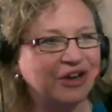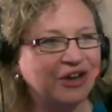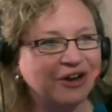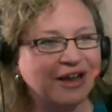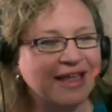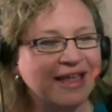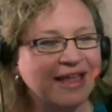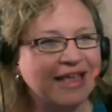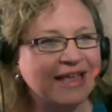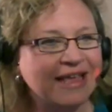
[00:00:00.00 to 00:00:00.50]

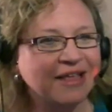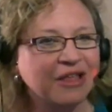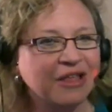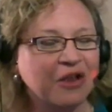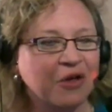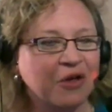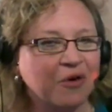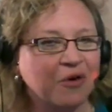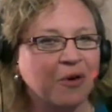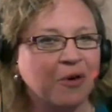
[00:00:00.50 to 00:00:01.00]
year,
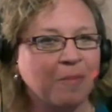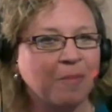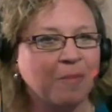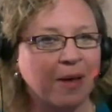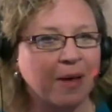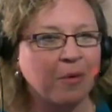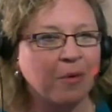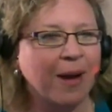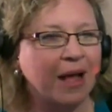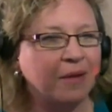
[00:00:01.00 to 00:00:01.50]
and
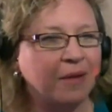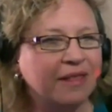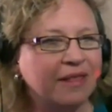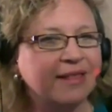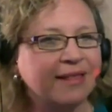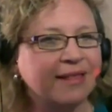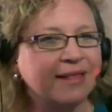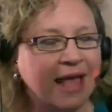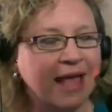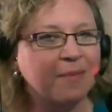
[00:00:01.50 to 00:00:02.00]
around
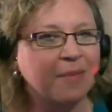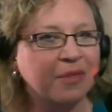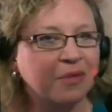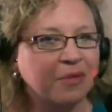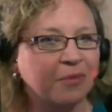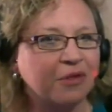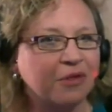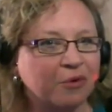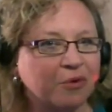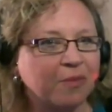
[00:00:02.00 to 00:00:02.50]
this time
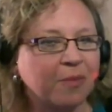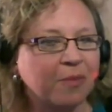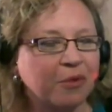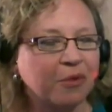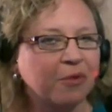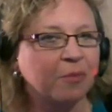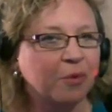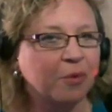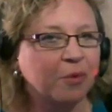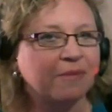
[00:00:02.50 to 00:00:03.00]
is when you're
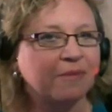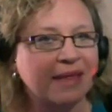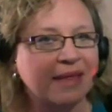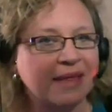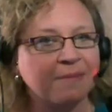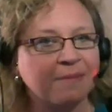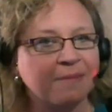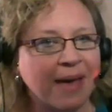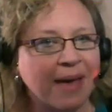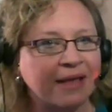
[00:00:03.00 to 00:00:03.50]
supposed to put them
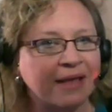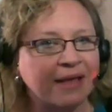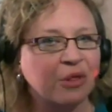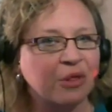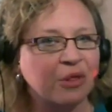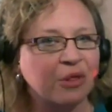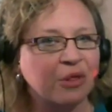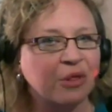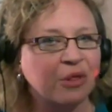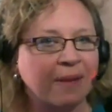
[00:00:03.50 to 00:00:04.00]
in my
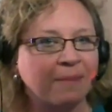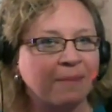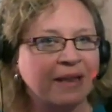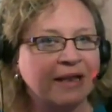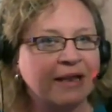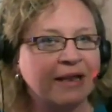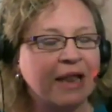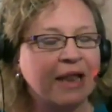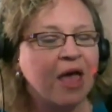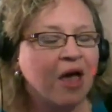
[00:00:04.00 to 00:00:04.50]
zone. I'm
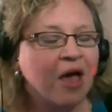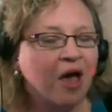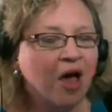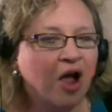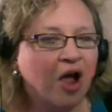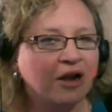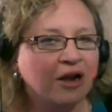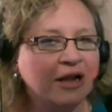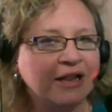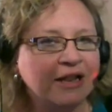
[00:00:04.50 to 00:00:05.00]
in
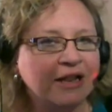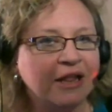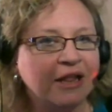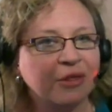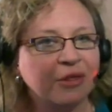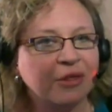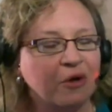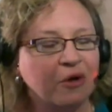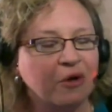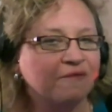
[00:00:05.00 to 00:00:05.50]

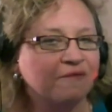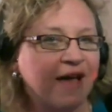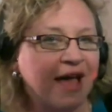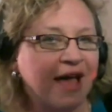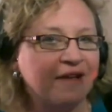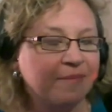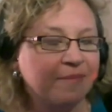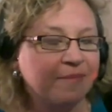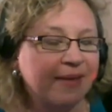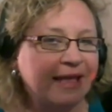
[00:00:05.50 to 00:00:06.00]
hardiness zone
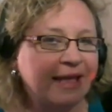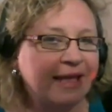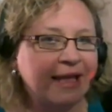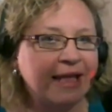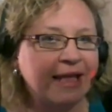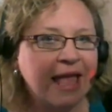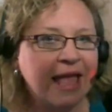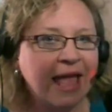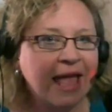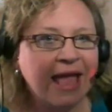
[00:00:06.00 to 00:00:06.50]

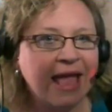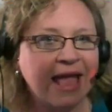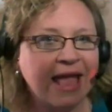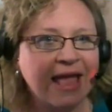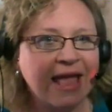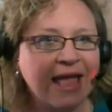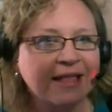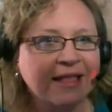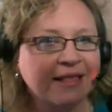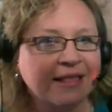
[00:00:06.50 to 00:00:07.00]
5B,
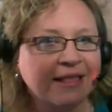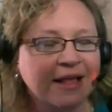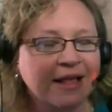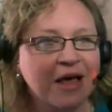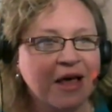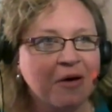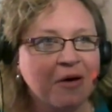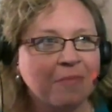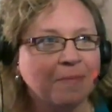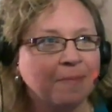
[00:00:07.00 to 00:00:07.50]

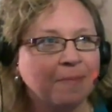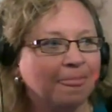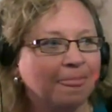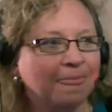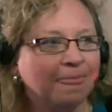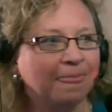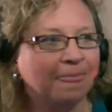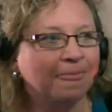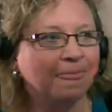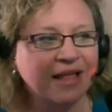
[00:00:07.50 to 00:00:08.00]
and
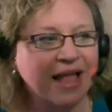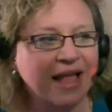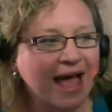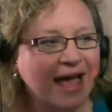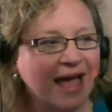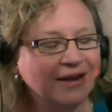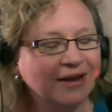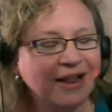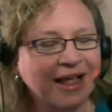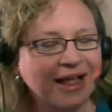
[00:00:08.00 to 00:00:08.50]

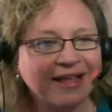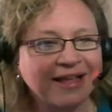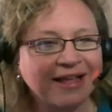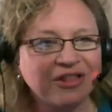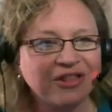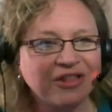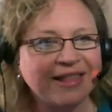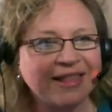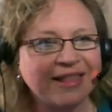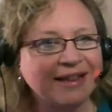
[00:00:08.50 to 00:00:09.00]
I
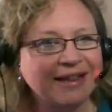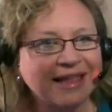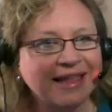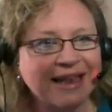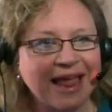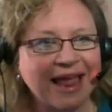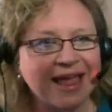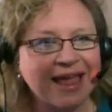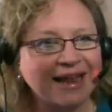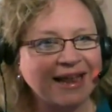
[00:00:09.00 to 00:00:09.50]
just didn't
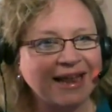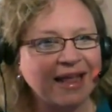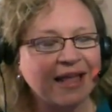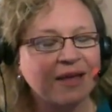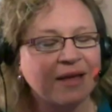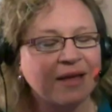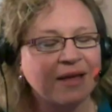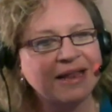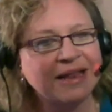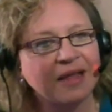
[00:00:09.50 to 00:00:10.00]
get
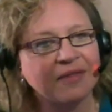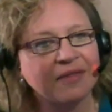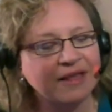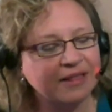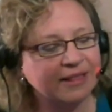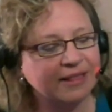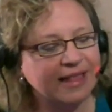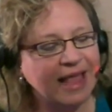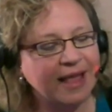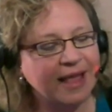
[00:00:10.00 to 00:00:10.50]
any. I mean,
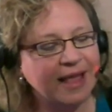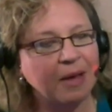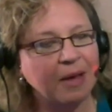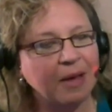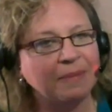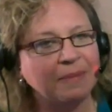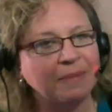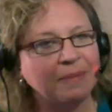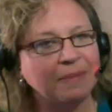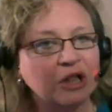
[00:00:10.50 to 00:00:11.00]
they came
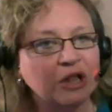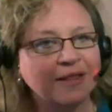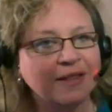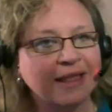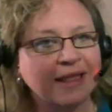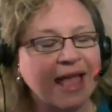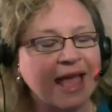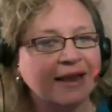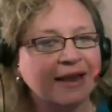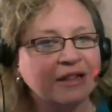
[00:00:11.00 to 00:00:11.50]
up a
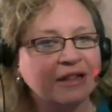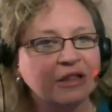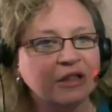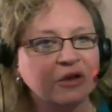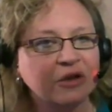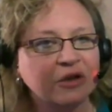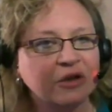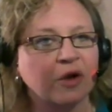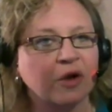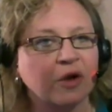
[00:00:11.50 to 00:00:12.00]
little, like it had a
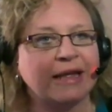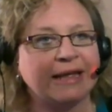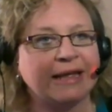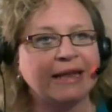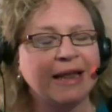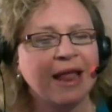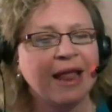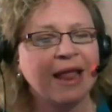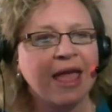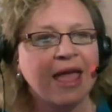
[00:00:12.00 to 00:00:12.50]
little
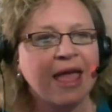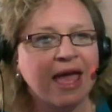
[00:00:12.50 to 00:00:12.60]
green,